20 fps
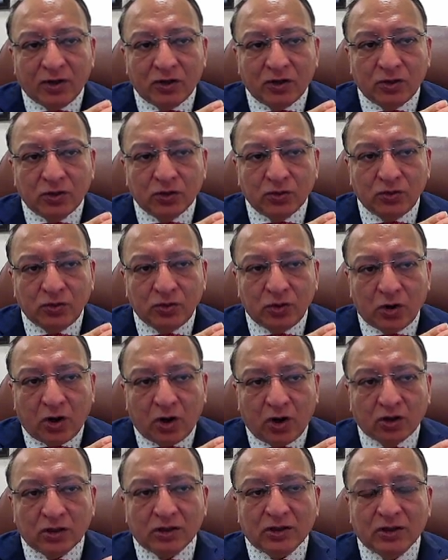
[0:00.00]
do
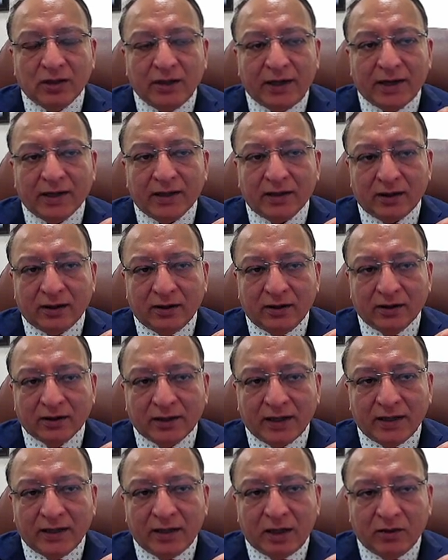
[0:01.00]
not get
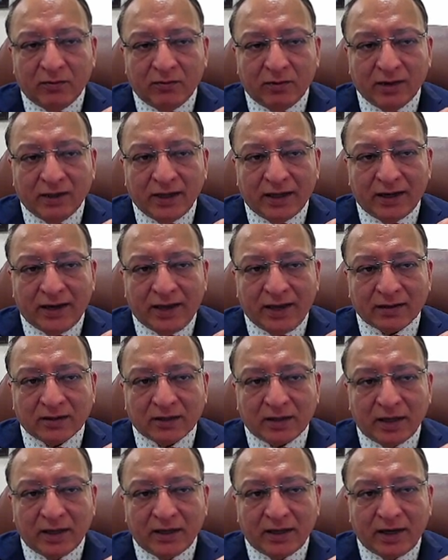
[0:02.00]
saddled with an
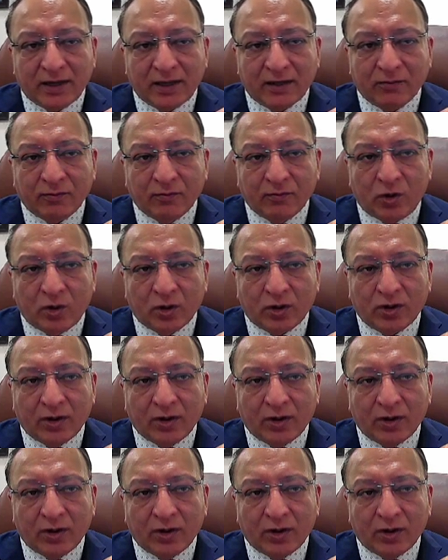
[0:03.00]
extra debt what